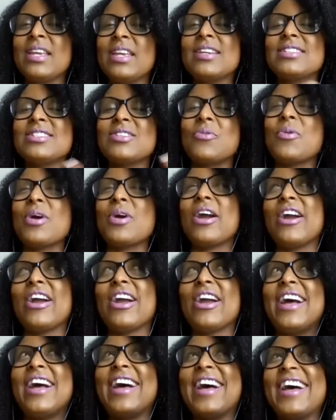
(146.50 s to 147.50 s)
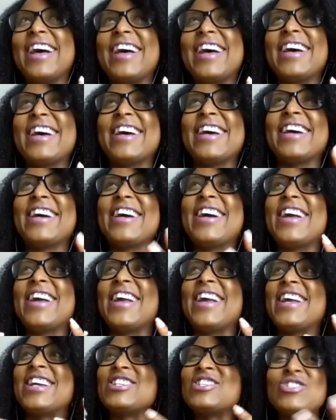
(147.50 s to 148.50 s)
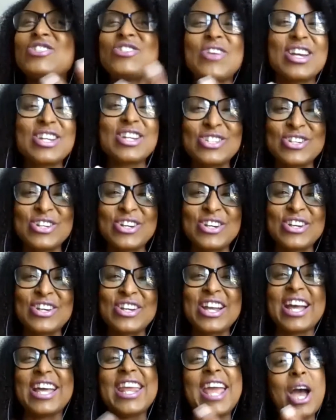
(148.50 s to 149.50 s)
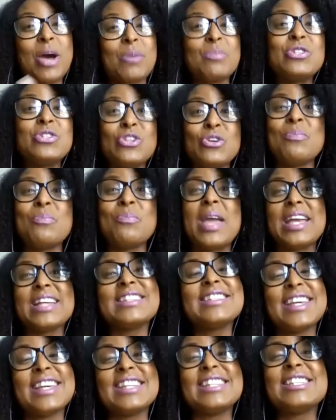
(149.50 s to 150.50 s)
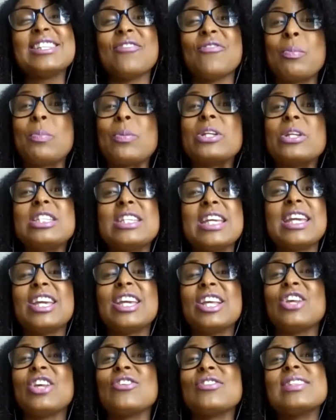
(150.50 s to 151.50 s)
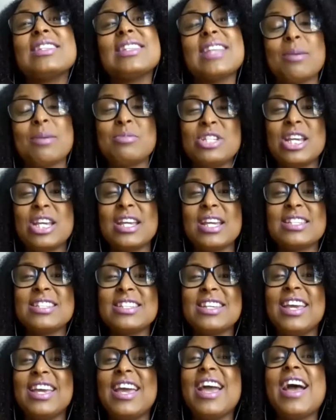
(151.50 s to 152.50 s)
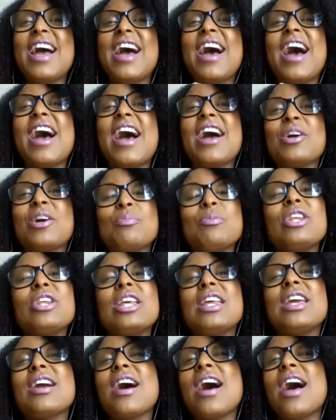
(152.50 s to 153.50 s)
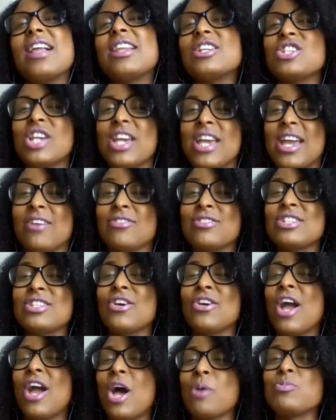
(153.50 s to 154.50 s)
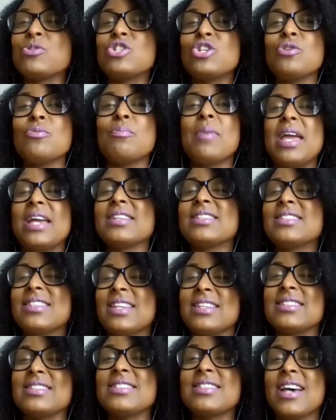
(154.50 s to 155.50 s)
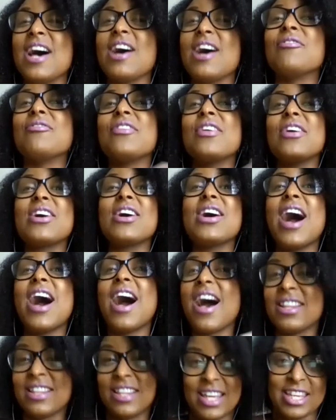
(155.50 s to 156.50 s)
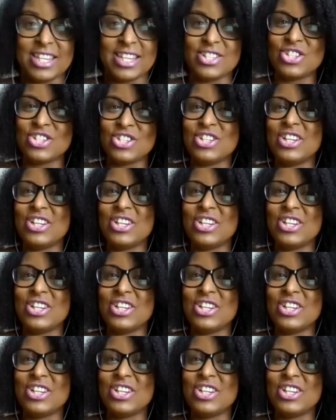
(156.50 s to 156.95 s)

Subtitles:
So where an instructor kind of helps you make sense of a particular subject, a community college counselor helps you make sense of college